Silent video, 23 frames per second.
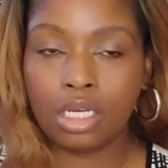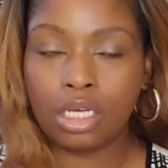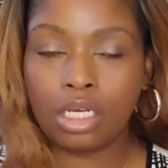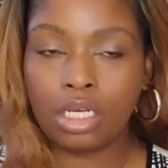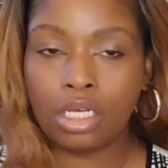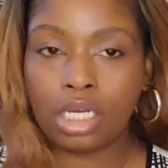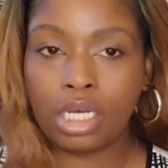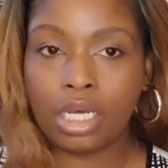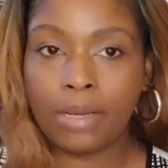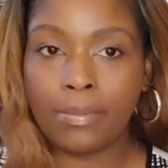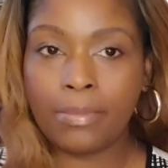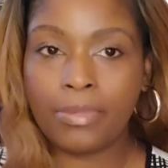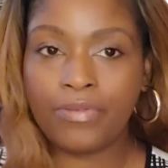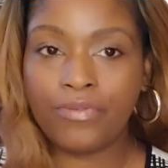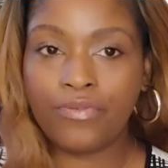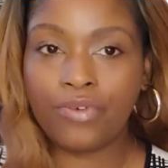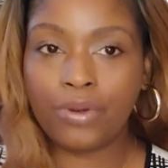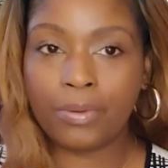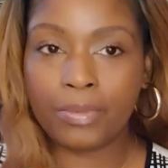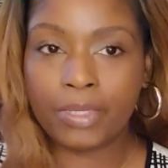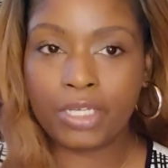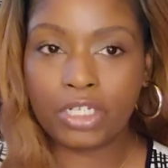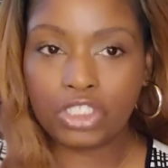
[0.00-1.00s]
coming
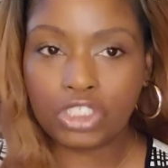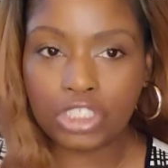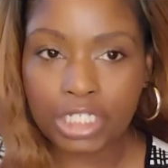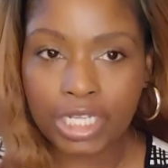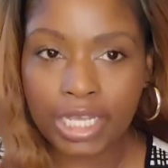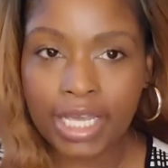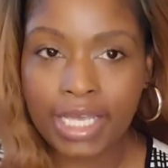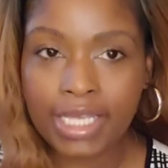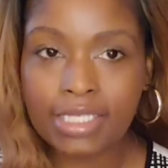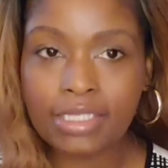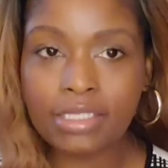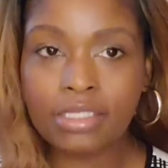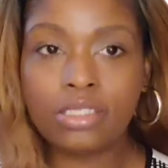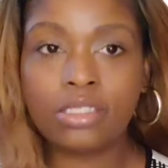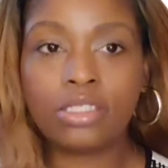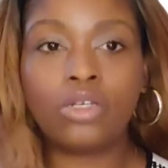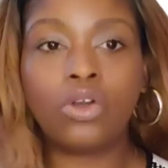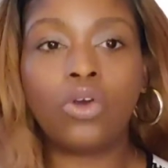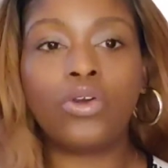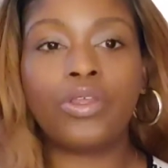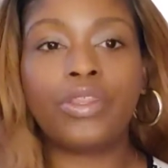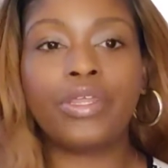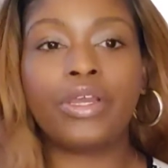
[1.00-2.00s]
from their chest,
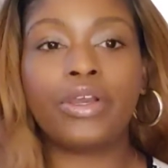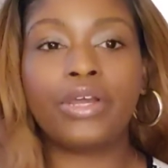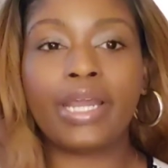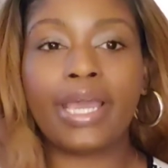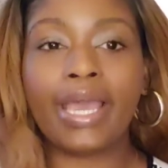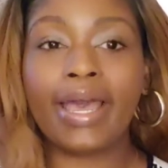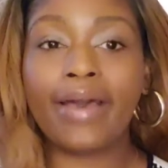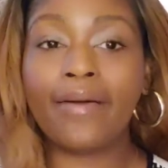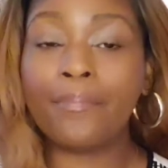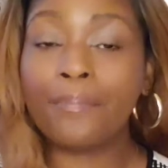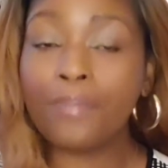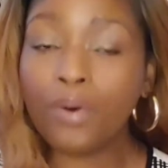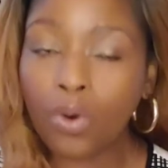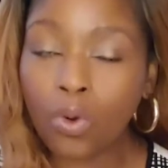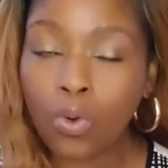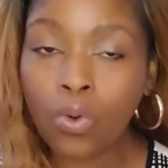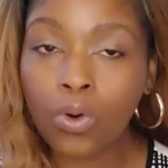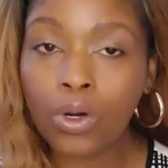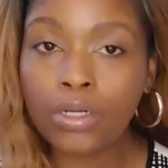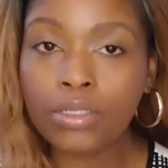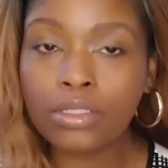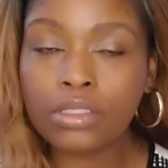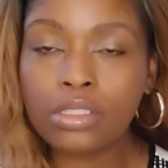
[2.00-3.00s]
or they're going to have
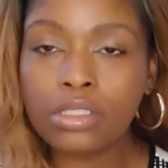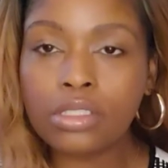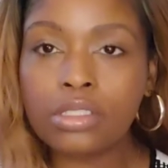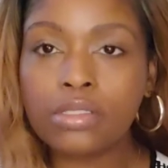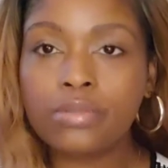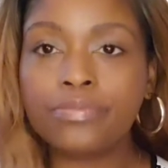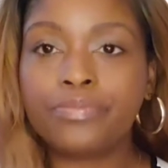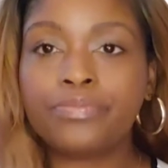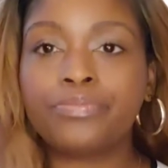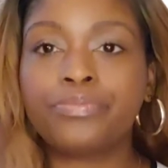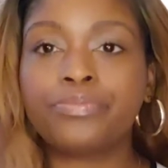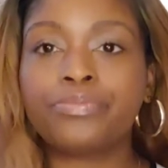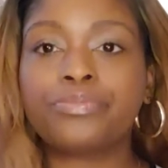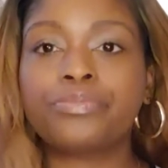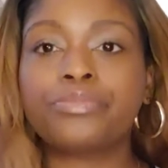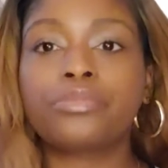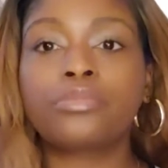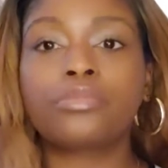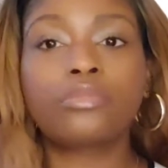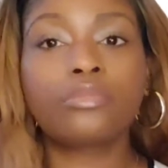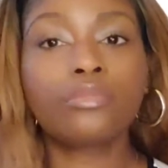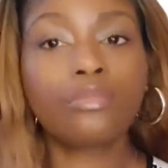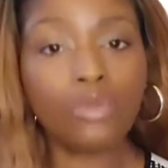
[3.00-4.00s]
ports.
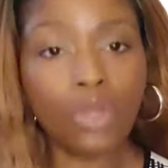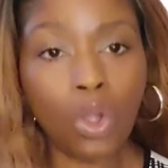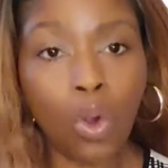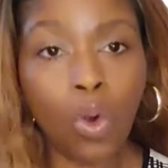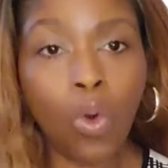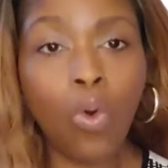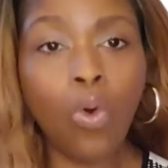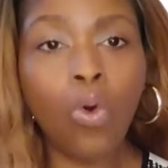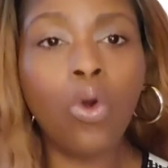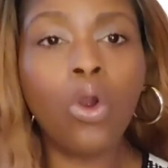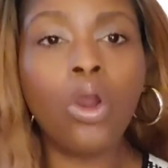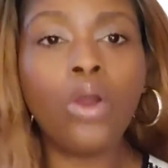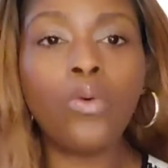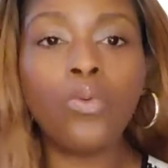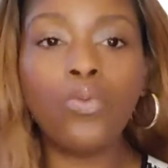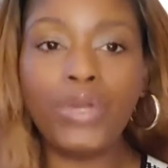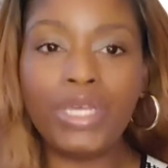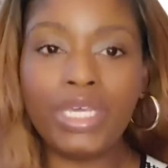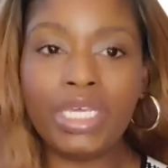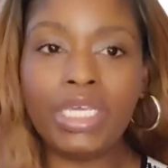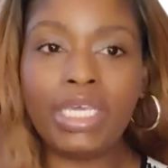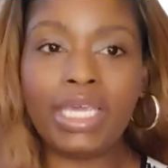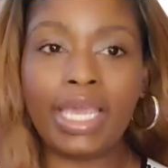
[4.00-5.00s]
Or
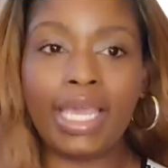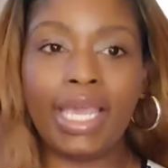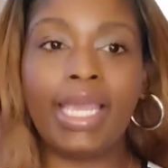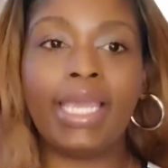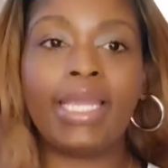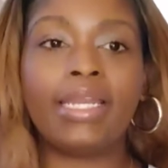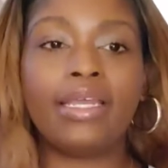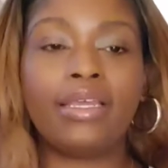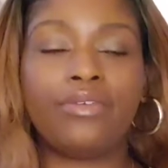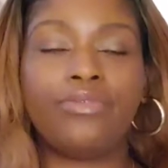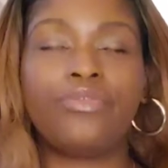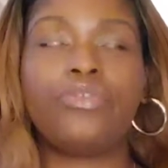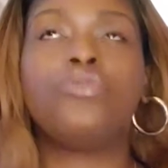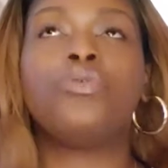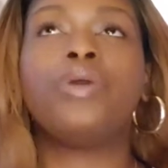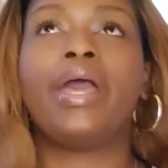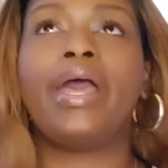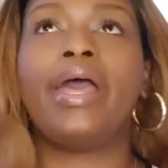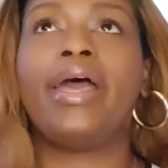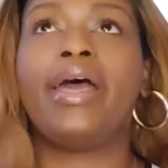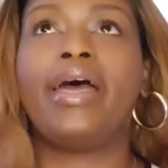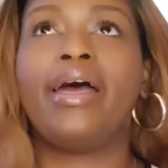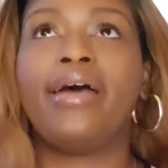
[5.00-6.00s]
we can, if you
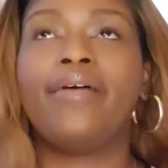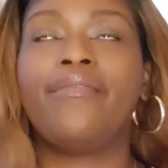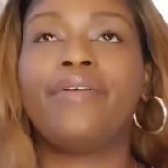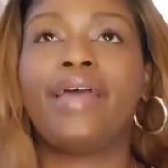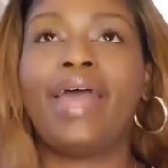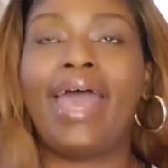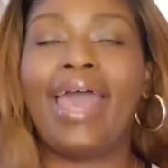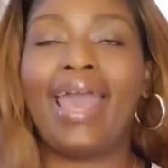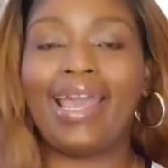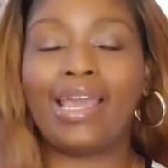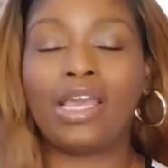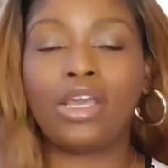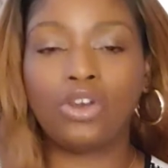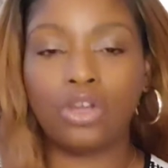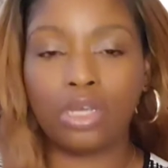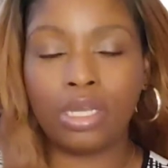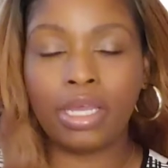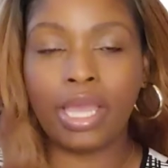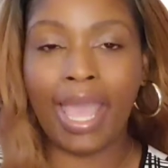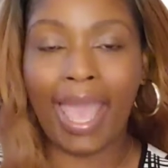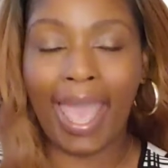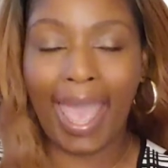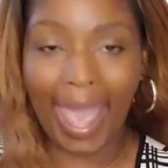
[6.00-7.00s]
have
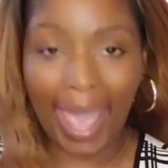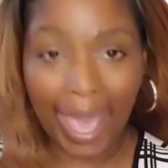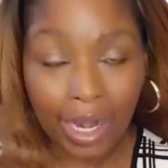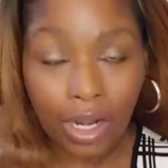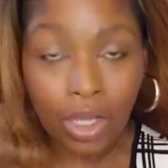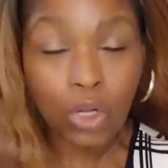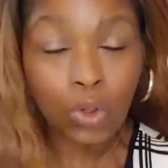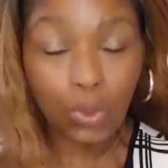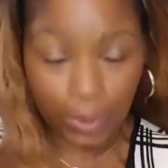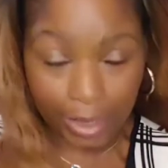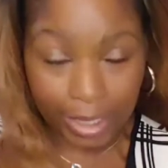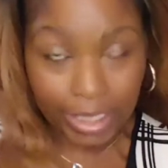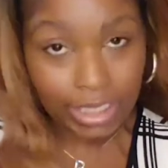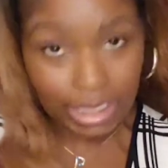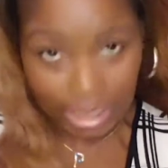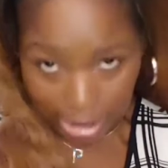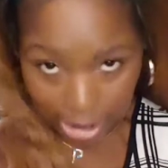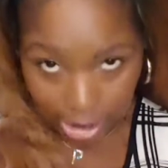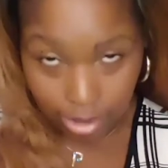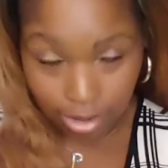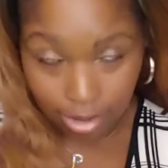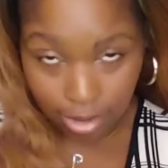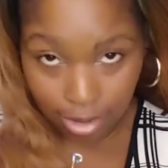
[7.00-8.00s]
adequate
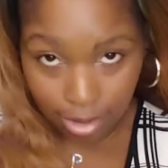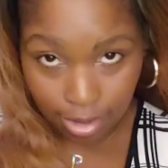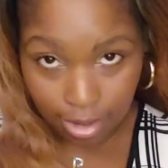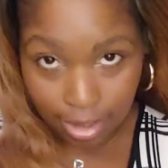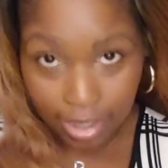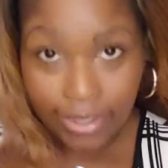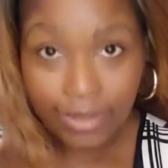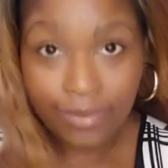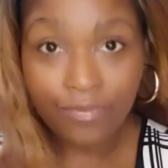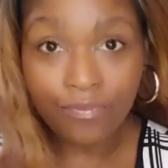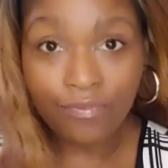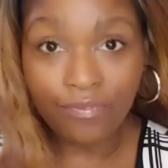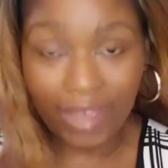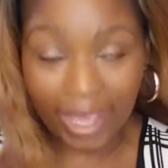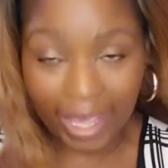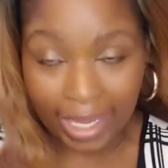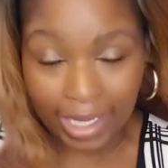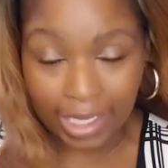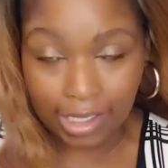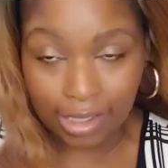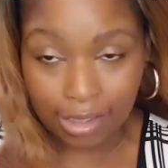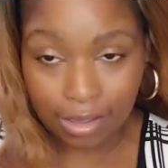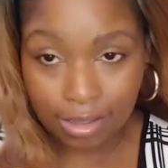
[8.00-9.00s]

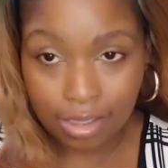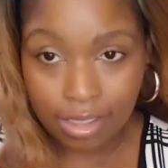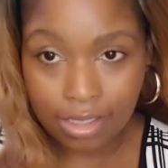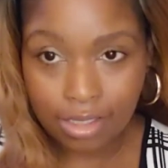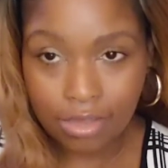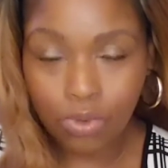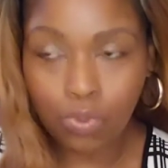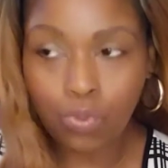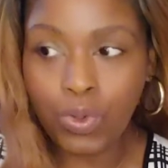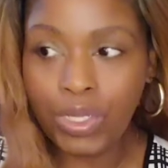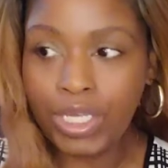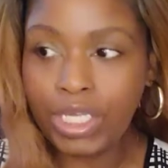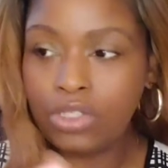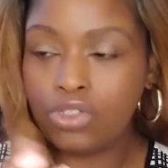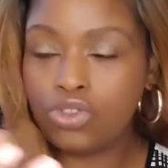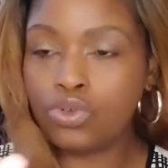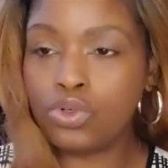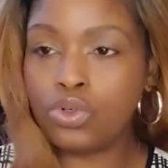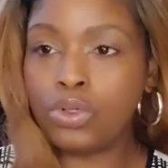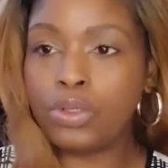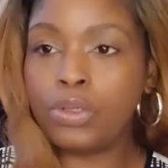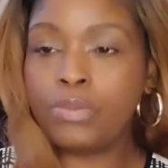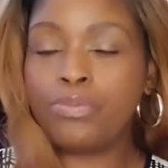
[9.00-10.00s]
veins, we can
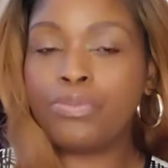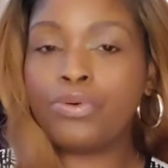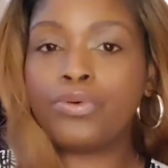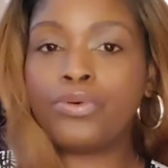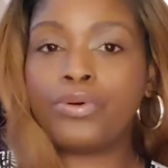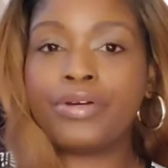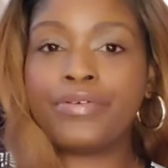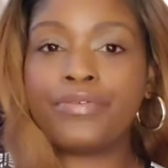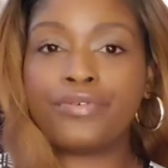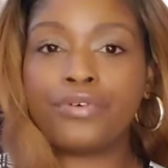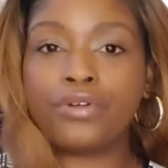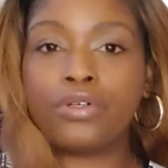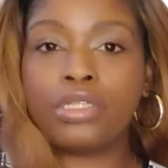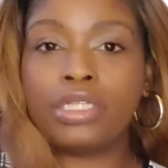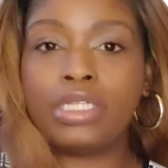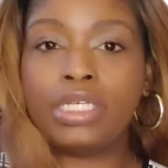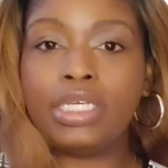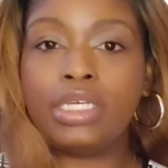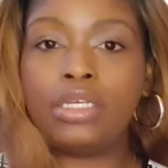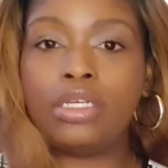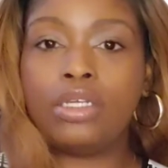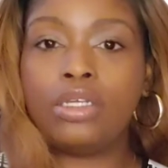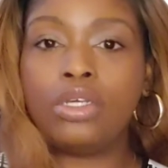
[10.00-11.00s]
do it
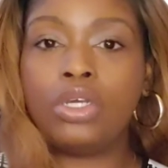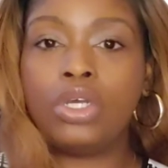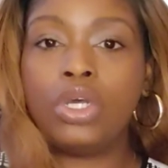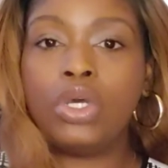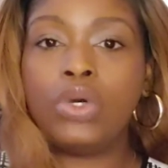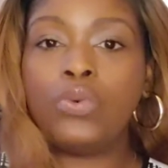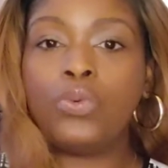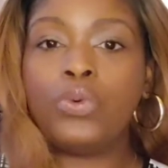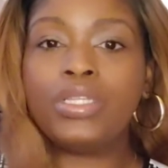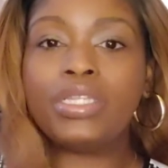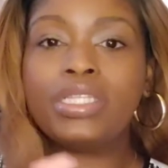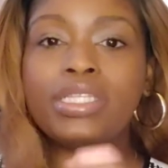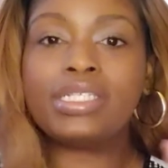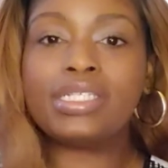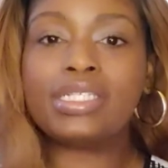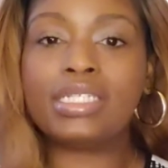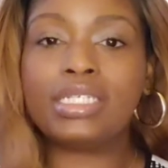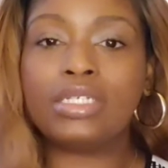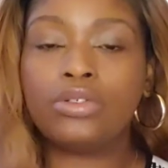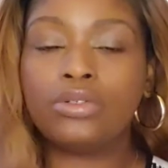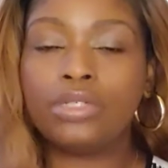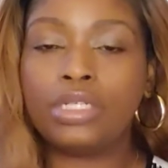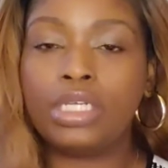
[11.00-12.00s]
peripherally with a
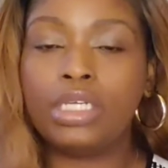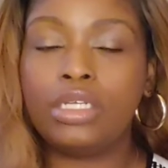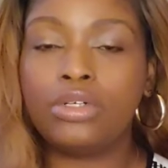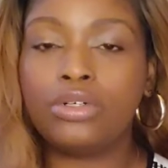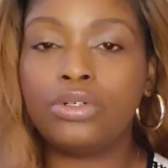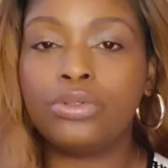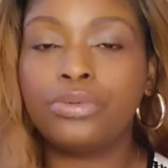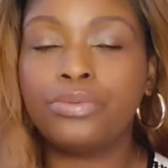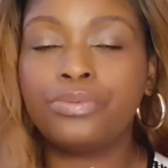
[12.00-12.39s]
steel needle.